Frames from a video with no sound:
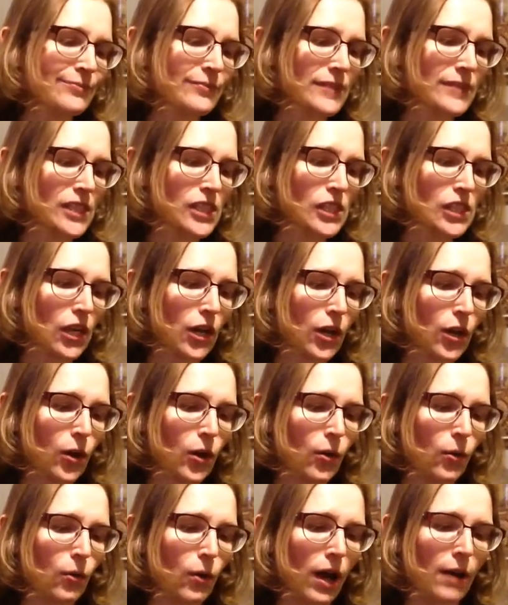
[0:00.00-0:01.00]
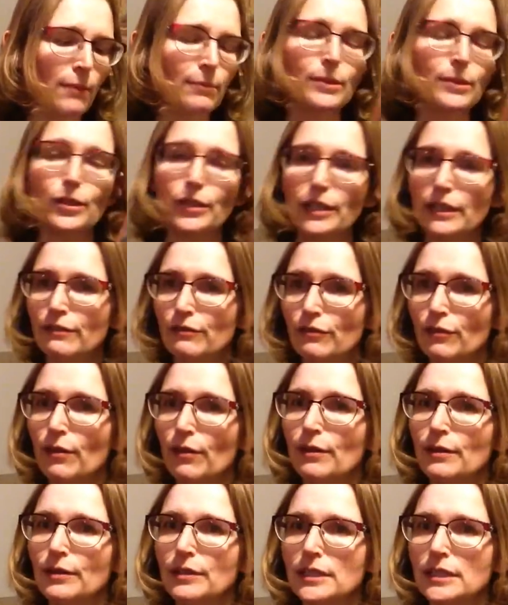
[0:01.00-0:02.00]
So I'm looking
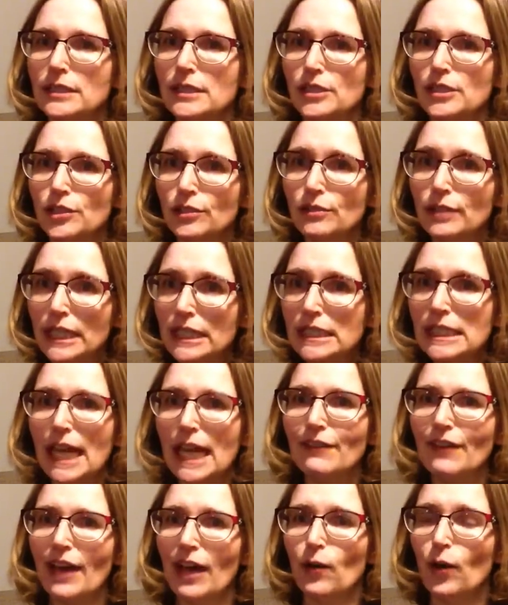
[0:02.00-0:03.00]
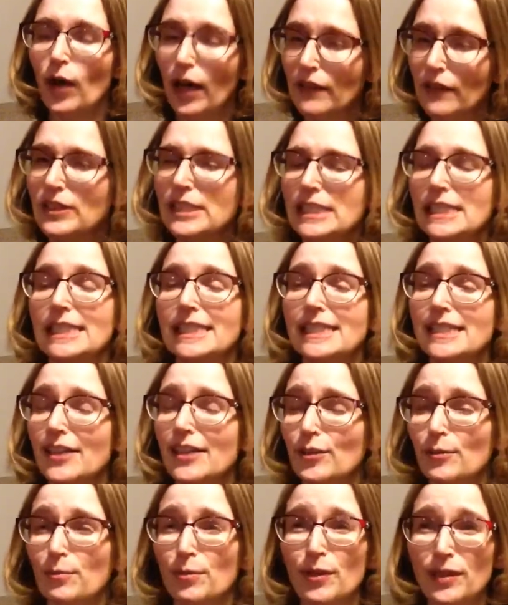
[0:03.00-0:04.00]
forward to it. This is
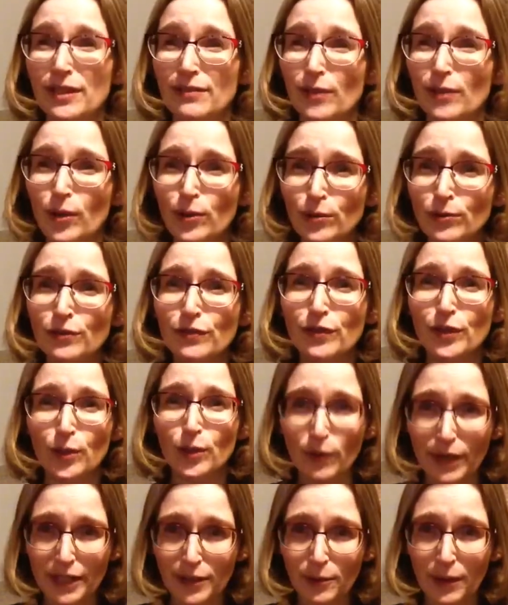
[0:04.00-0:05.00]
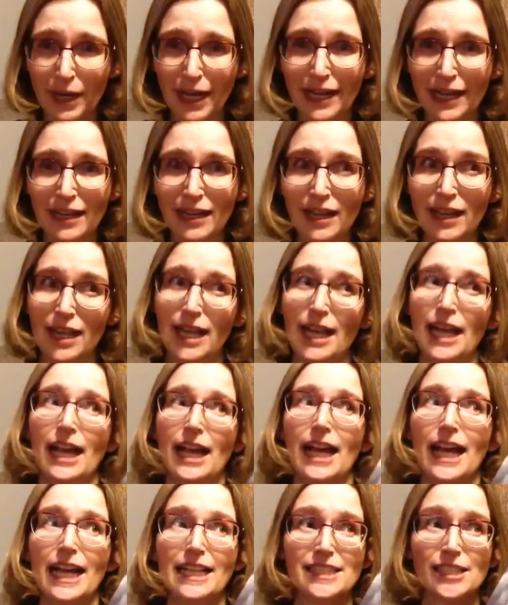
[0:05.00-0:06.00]
another book I've owned for quite a while,
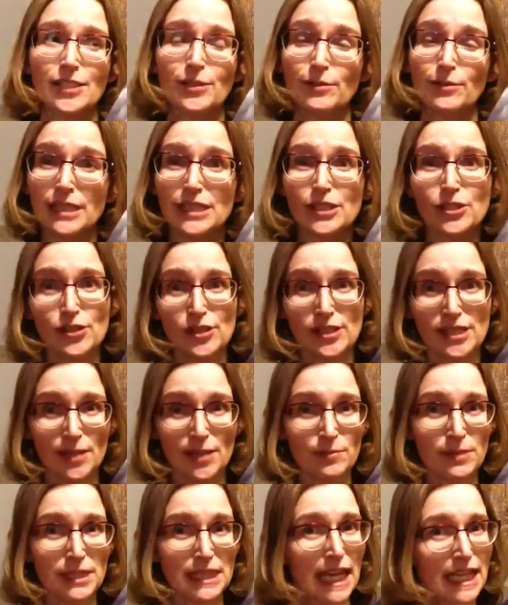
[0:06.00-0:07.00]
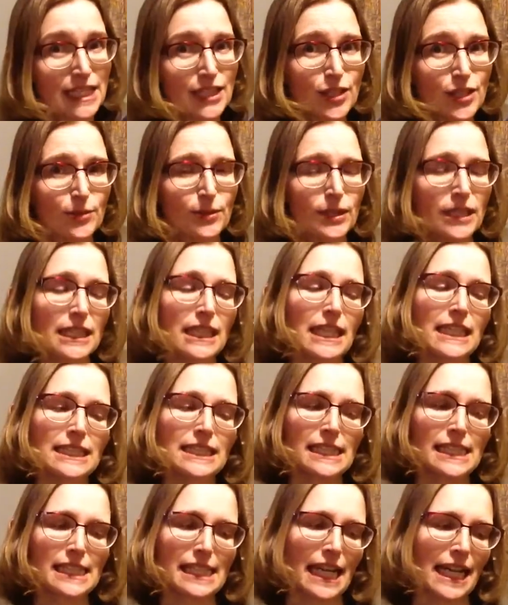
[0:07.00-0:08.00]
and so it's just time to get to it and
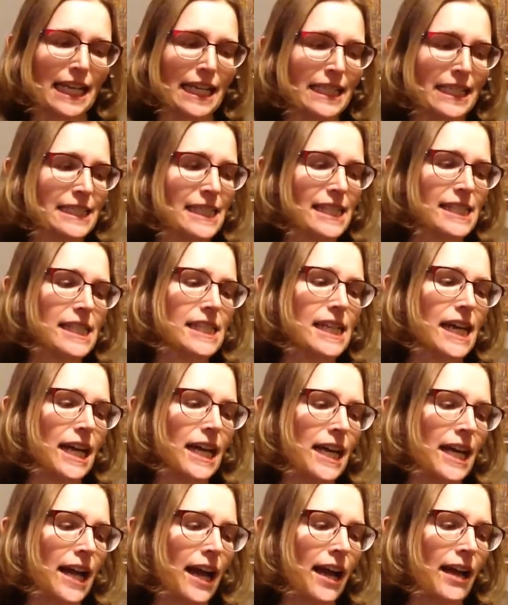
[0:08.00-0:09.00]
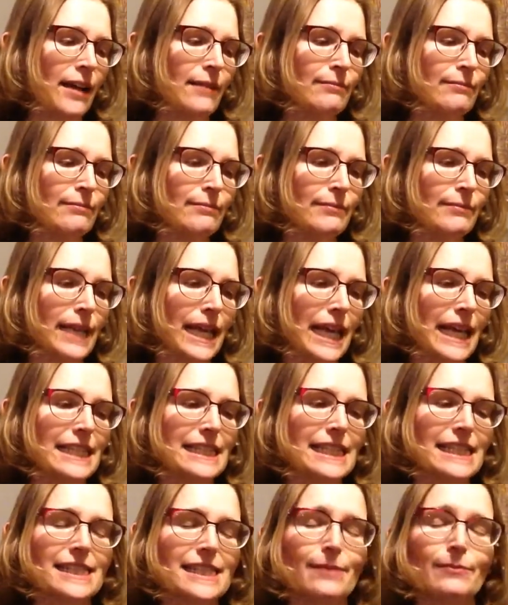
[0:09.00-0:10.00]
decide, is
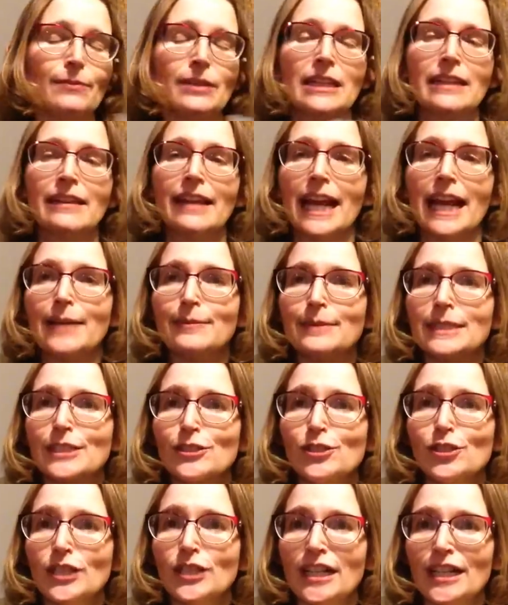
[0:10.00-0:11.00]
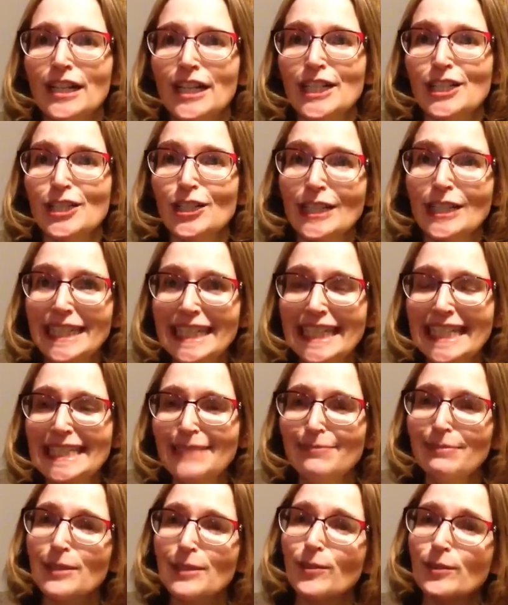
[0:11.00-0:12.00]
it something that I'm going to cherish and
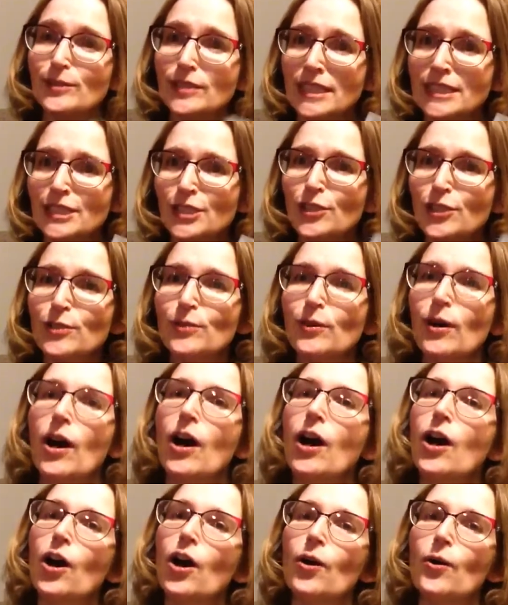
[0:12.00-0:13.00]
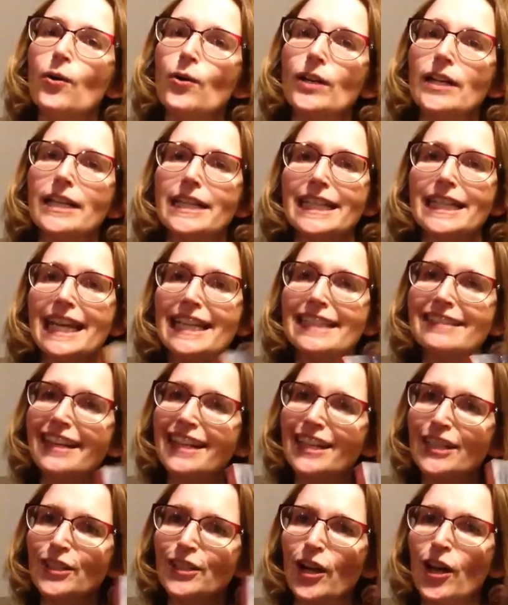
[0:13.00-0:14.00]
keep and hold on to, or can I let
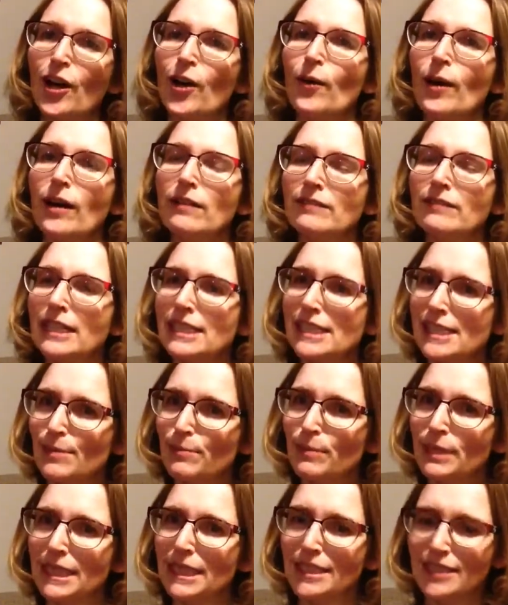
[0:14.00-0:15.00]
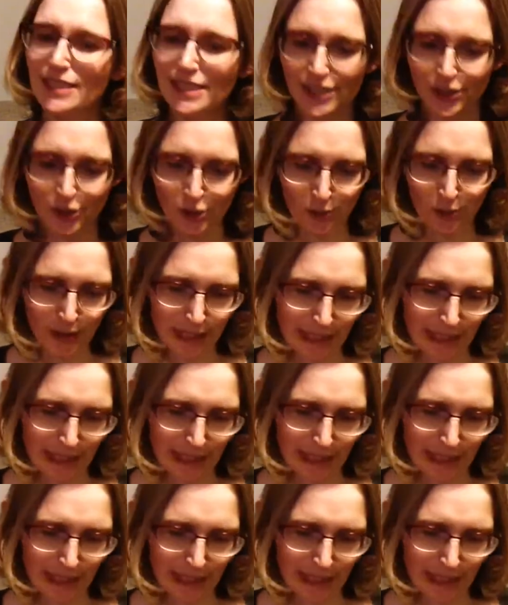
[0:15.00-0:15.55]
it go and let somebody else enjoy